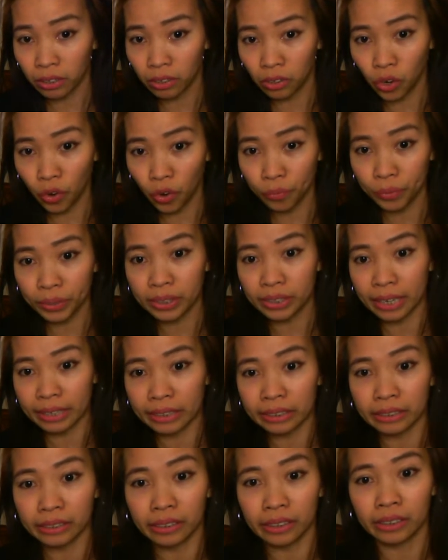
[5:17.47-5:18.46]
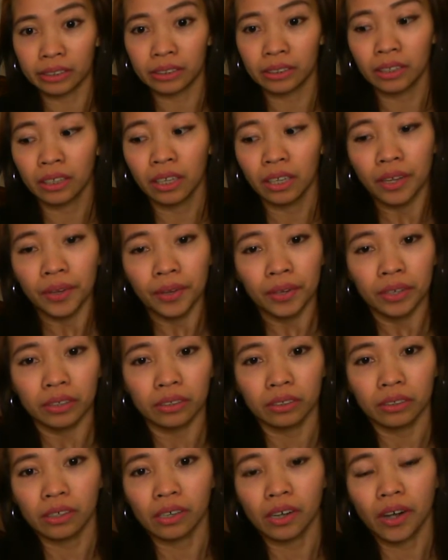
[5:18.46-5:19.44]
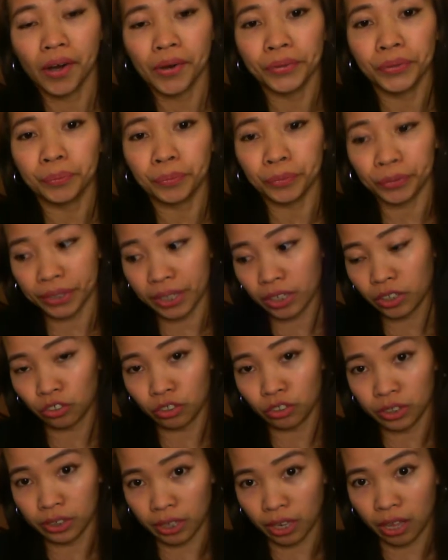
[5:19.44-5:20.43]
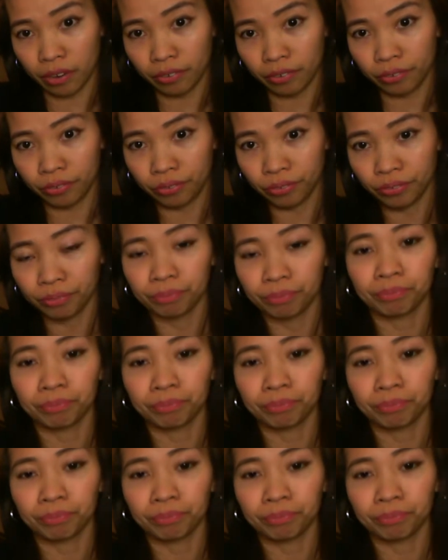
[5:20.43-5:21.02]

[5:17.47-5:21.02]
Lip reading: COVID-19 to protect yourself.